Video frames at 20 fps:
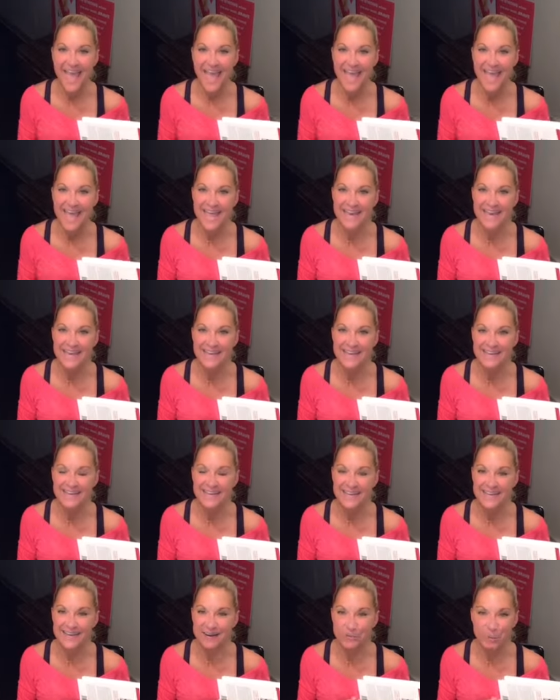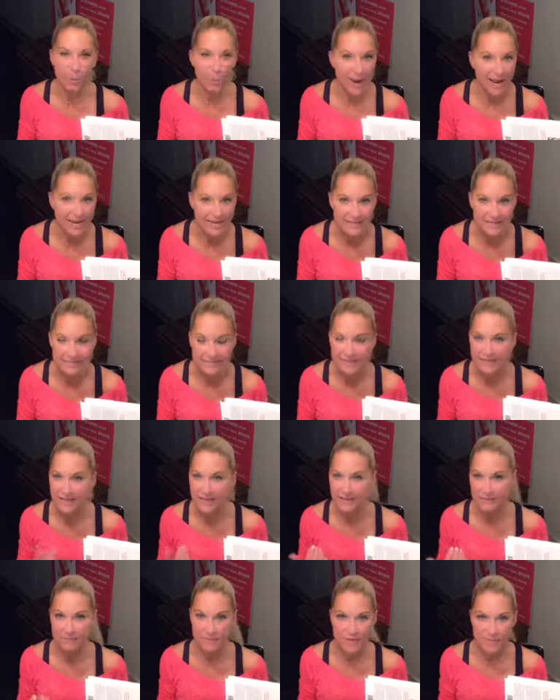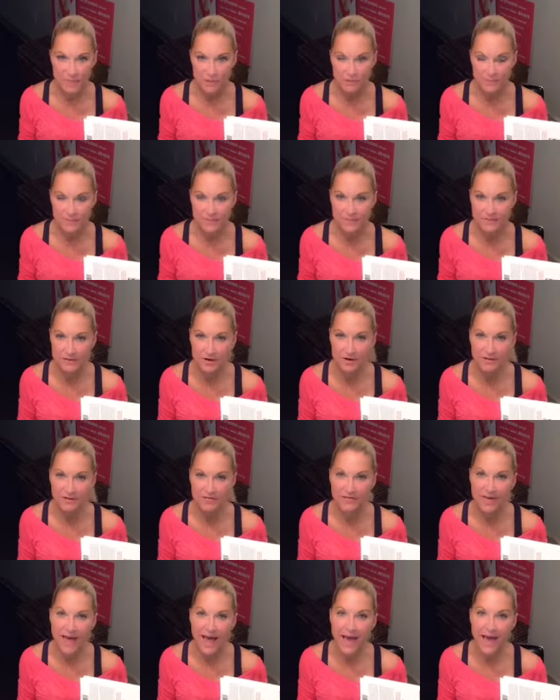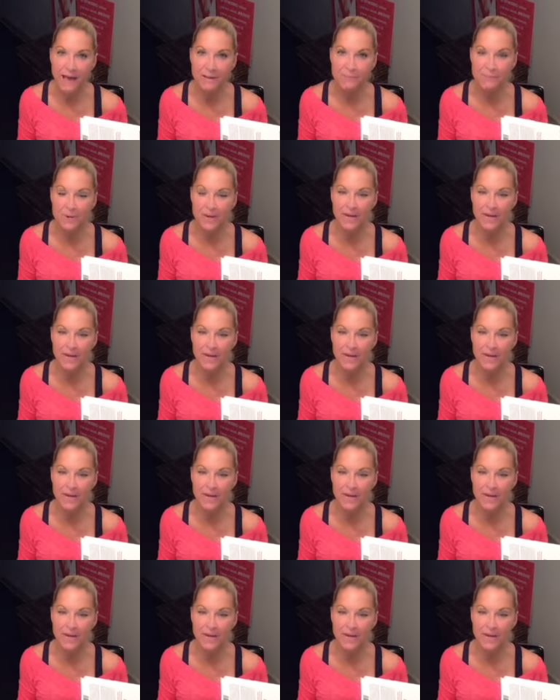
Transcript: and in weight, in measurements and all of that.